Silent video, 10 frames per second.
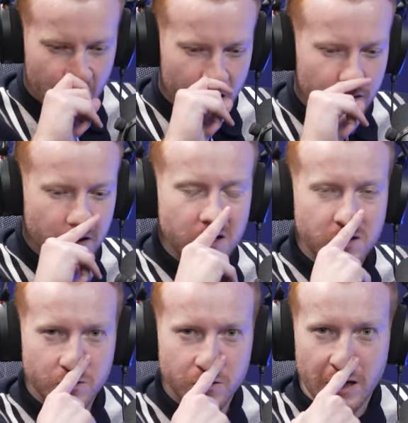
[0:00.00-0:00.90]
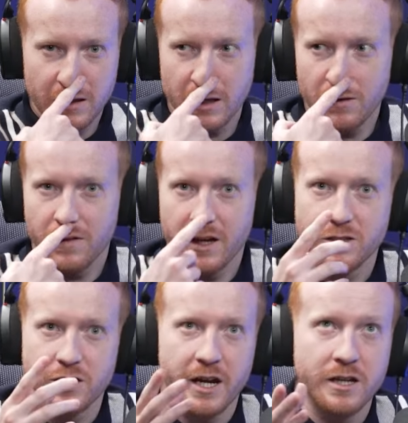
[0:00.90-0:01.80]
I think it's good. I think if they
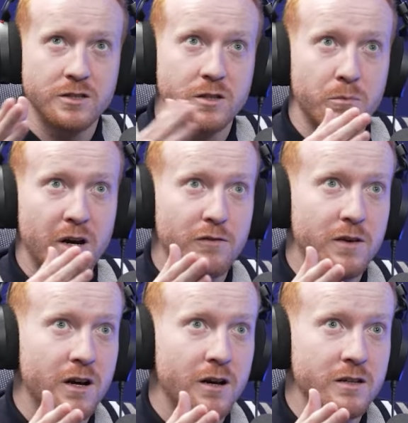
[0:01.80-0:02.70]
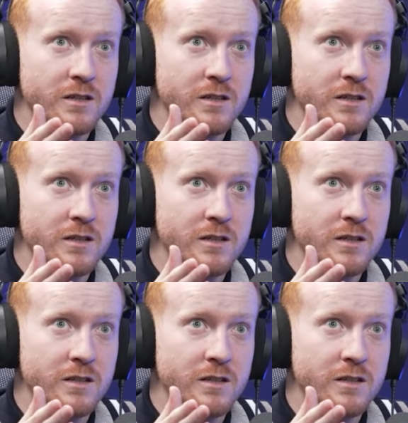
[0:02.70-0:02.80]
change the buffer,